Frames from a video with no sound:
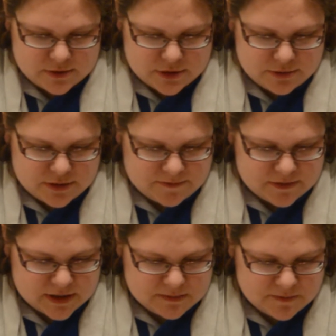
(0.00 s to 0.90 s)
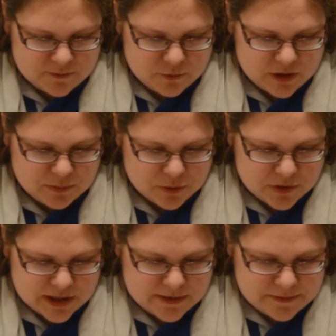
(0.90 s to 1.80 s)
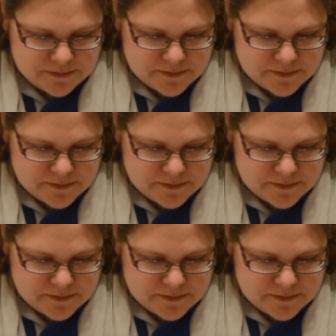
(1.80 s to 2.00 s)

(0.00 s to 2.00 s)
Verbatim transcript: two different types of Oogie Boogie.